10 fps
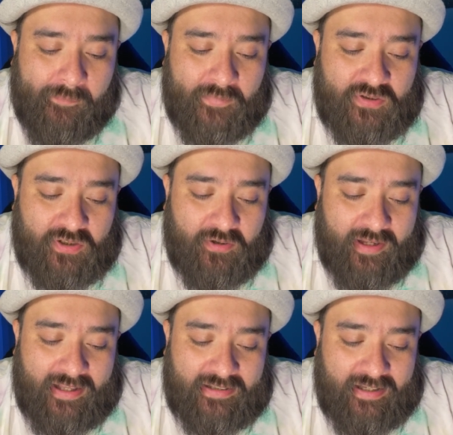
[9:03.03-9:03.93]
So
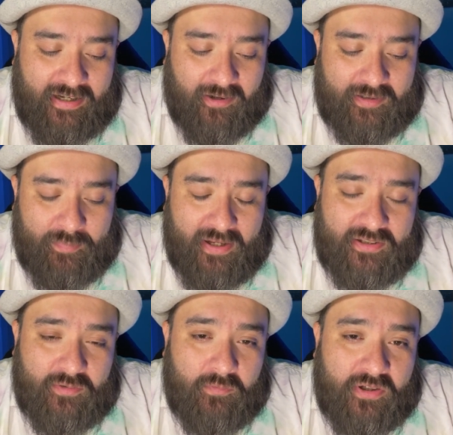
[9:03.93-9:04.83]
it all depends
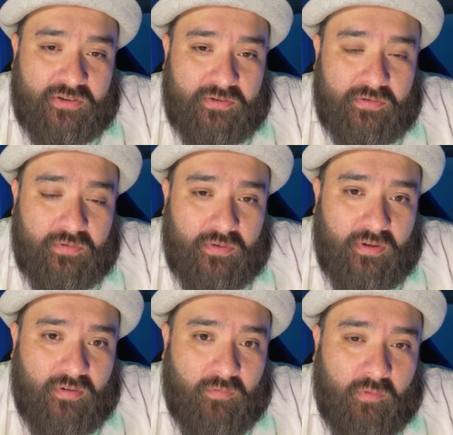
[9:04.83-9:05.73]
on
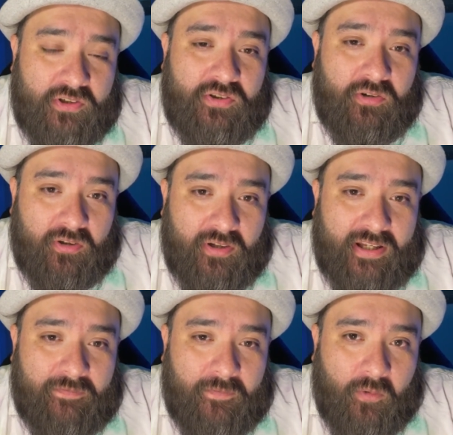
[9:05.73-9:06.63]
what you are
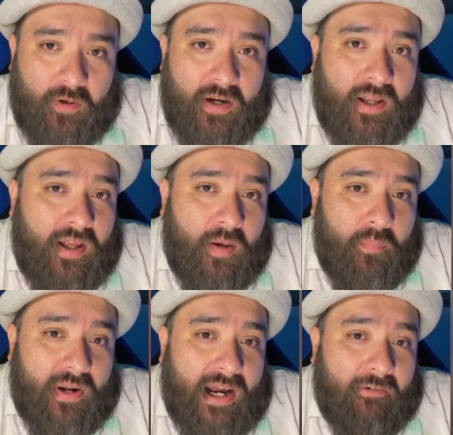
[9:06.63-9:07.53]
looking for,
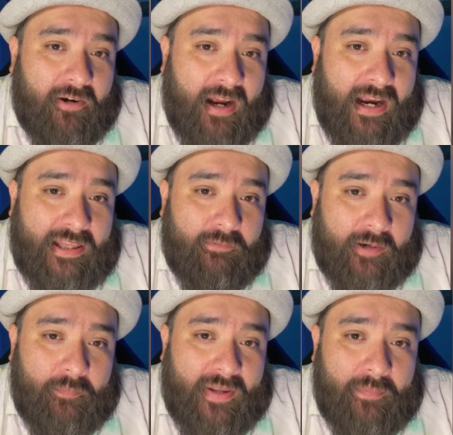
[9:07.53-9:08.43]
but I would highly
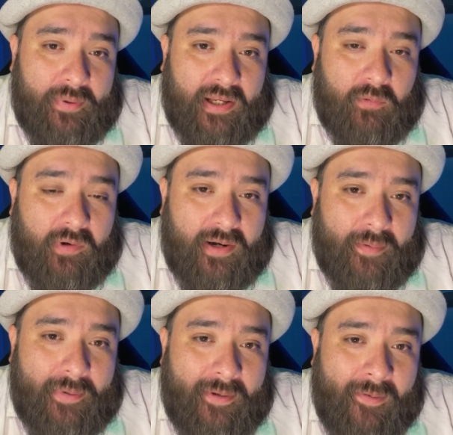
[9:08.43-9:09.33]
recommend picking one
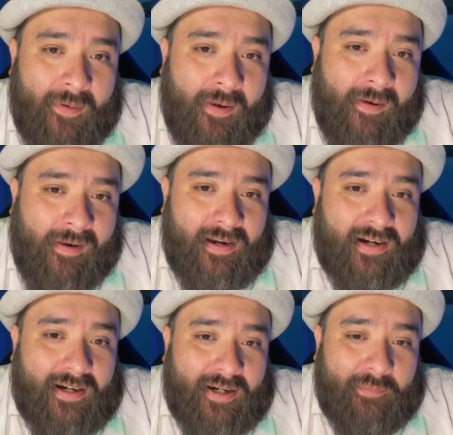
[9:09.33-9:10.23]
up.
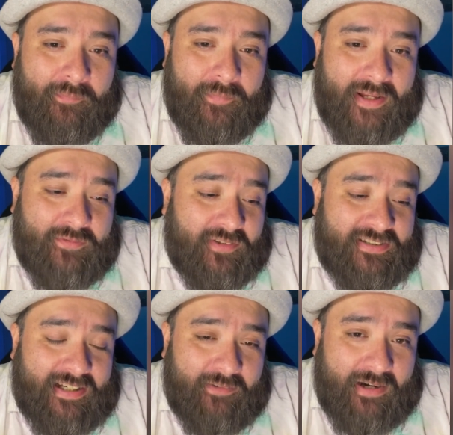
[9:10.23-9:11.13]
Thanks for
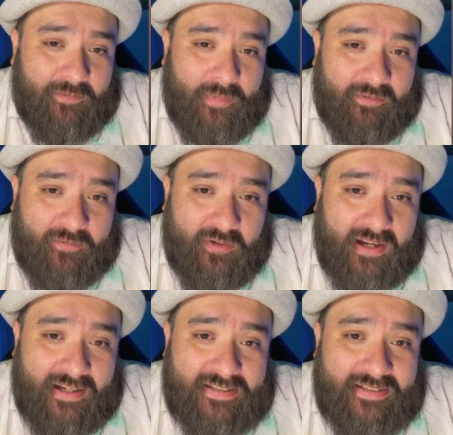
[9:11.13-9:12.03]
sticking around for my review,
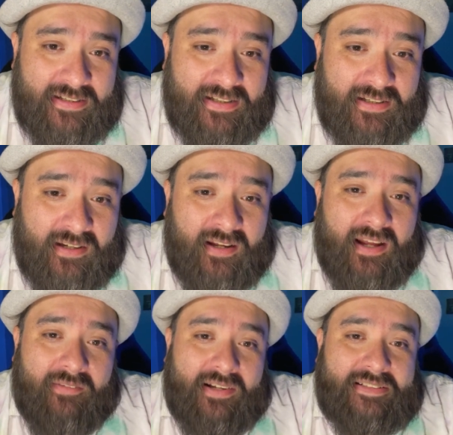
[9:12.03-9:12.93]
guys.
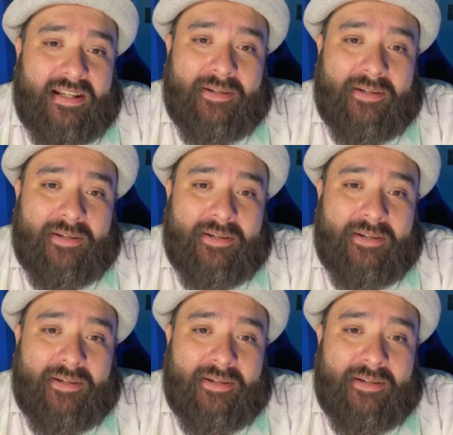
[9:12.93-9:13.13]
Have a nice day.